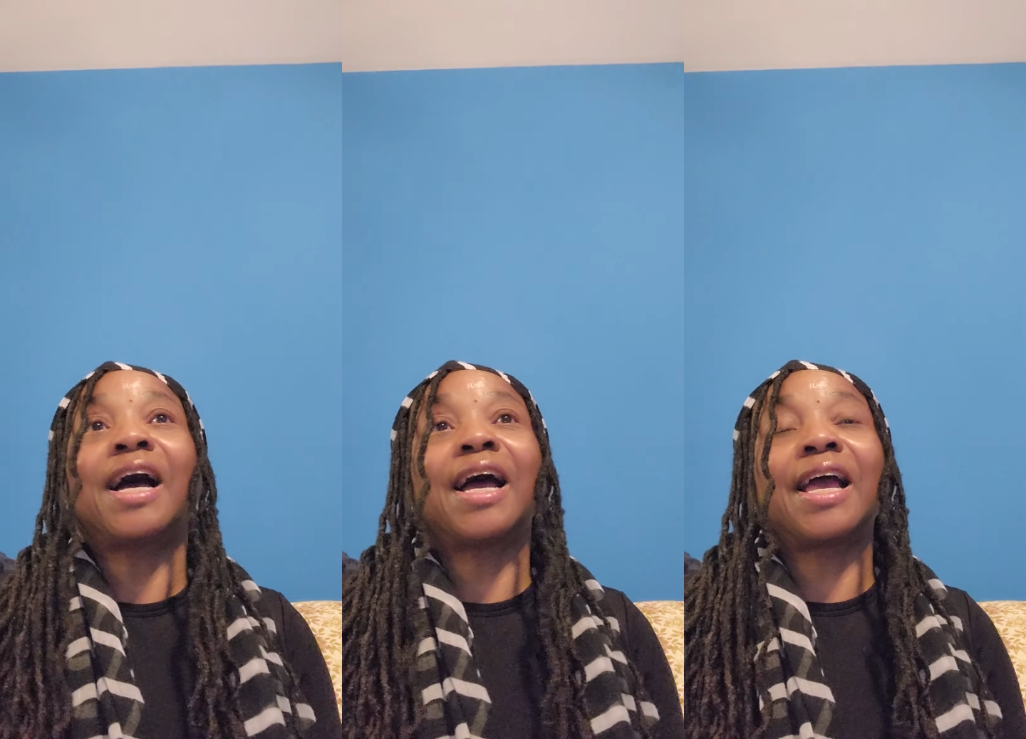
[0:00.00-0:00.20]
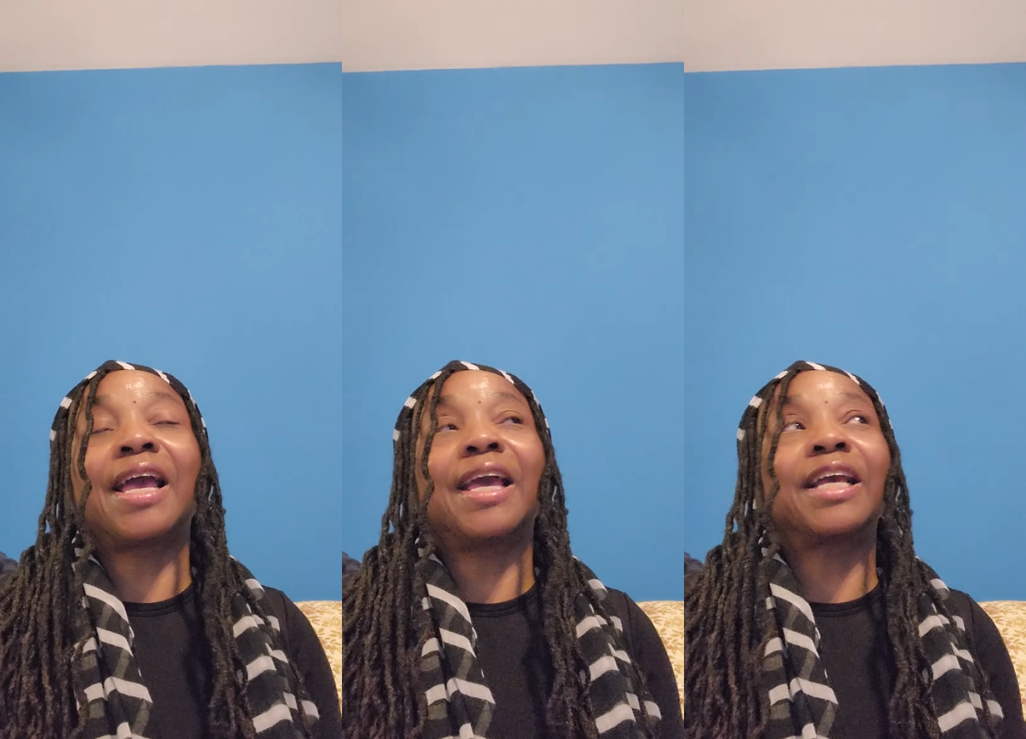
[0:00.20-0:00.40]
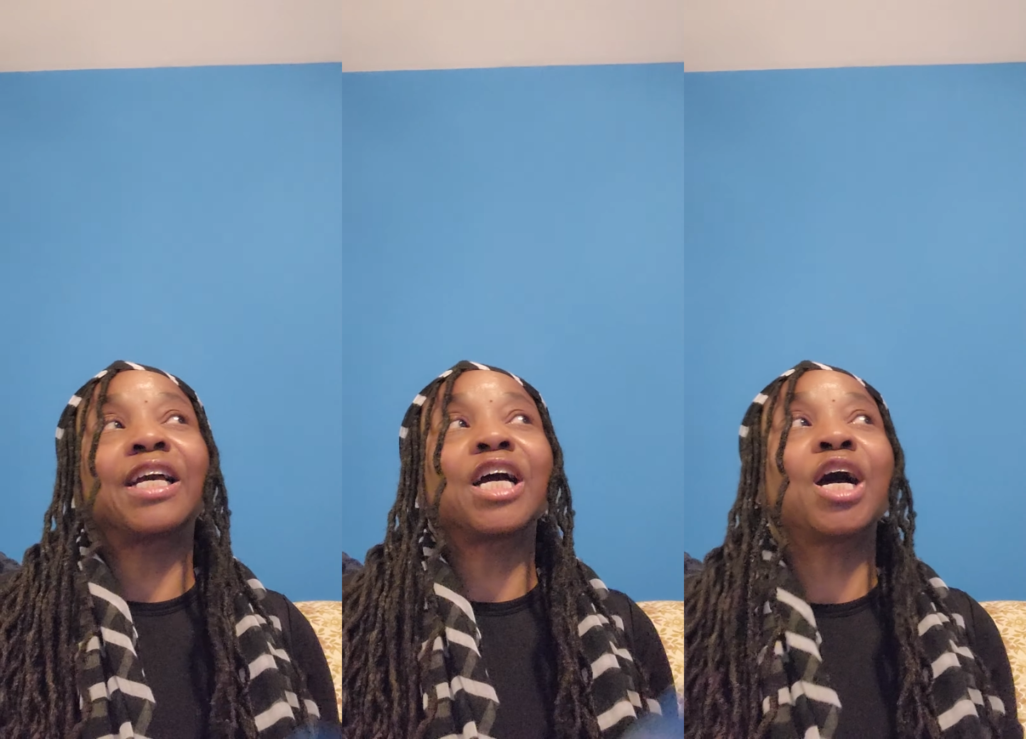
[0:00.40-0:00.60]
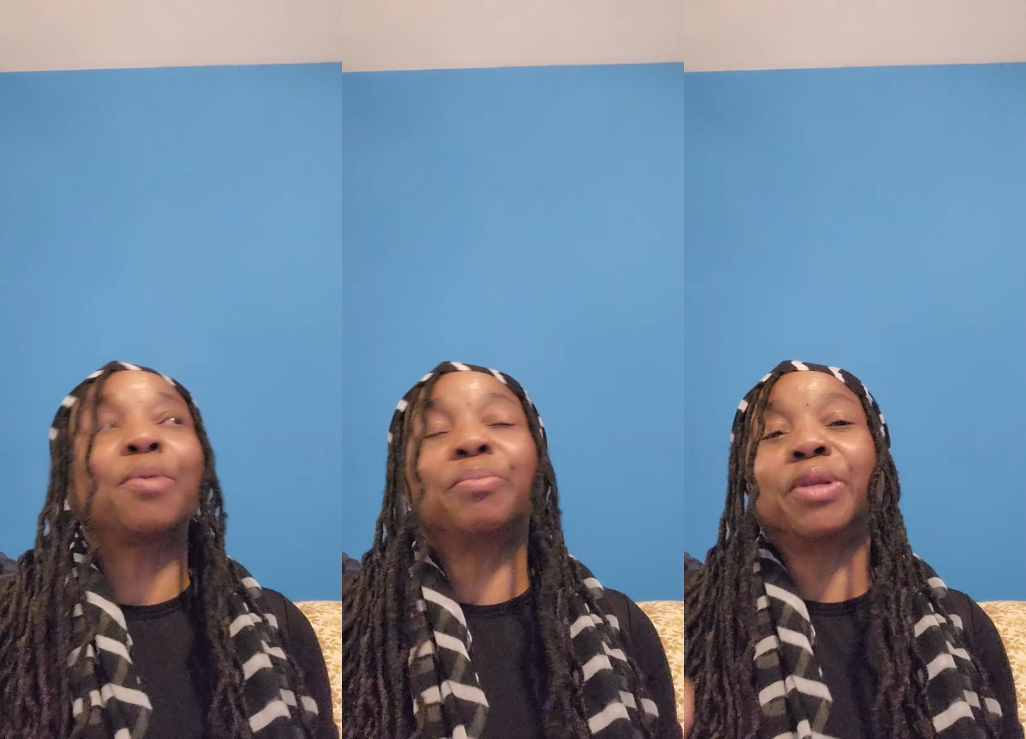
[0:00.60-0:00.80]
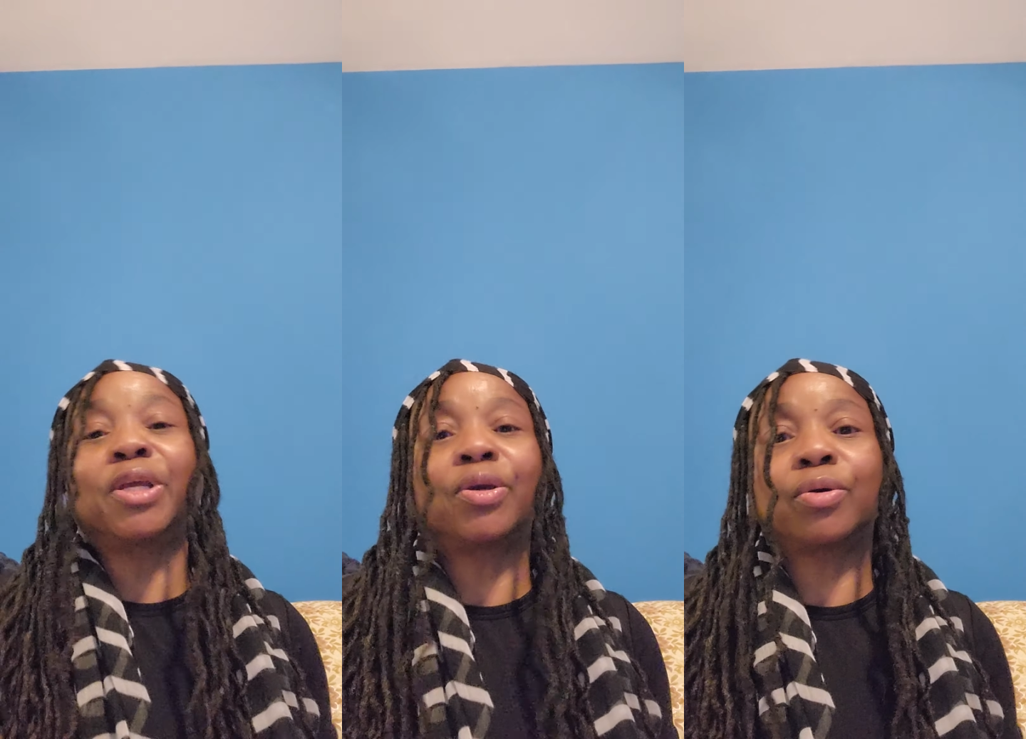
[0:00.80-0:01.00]
I had
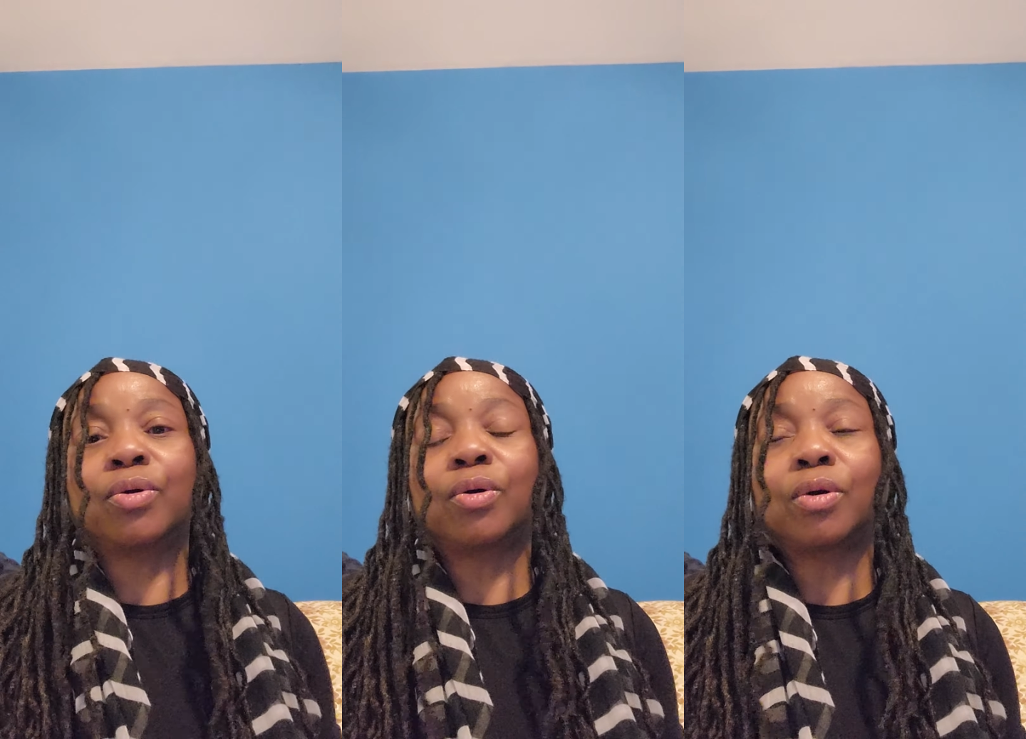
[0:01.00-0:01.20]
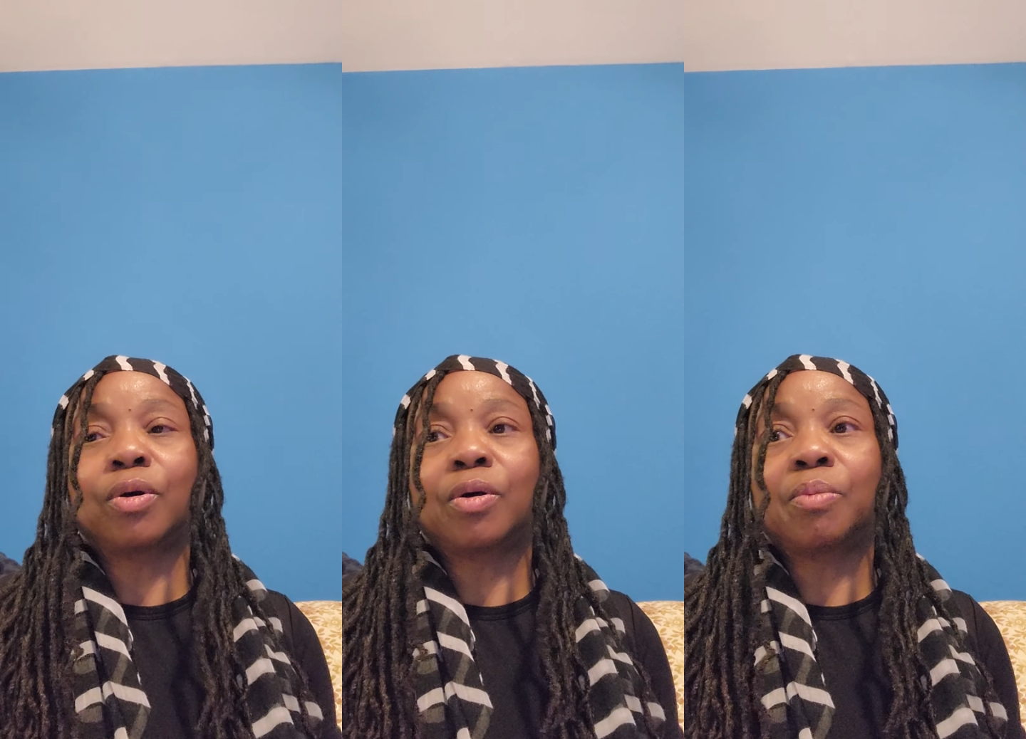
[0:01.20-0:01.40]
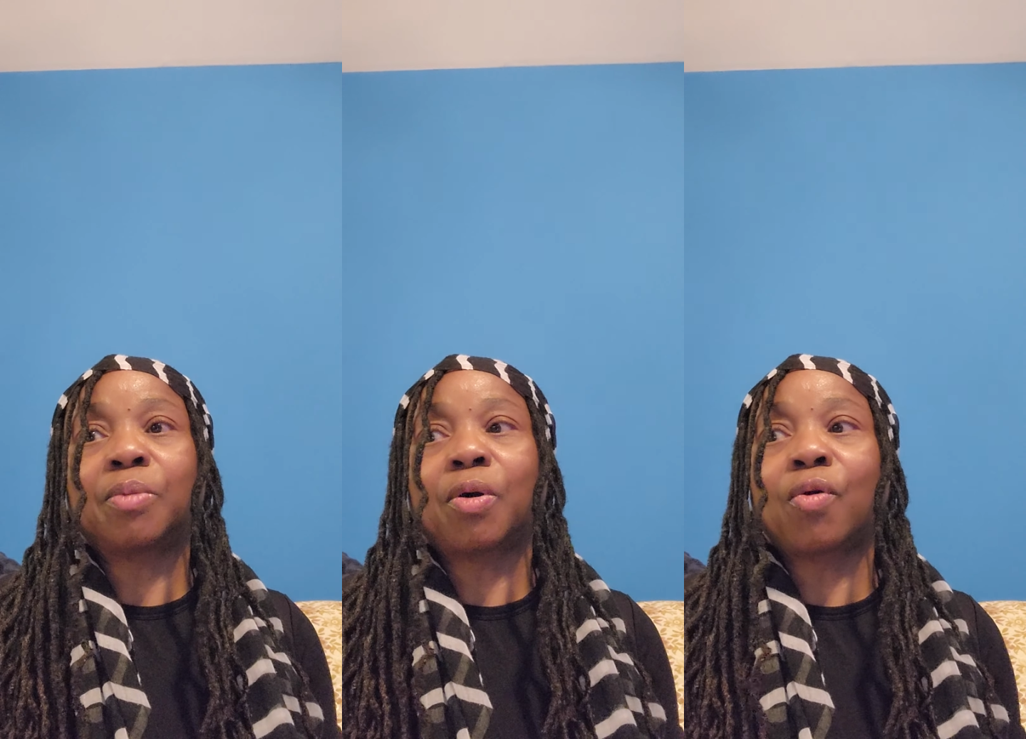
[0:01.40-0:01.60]
company um,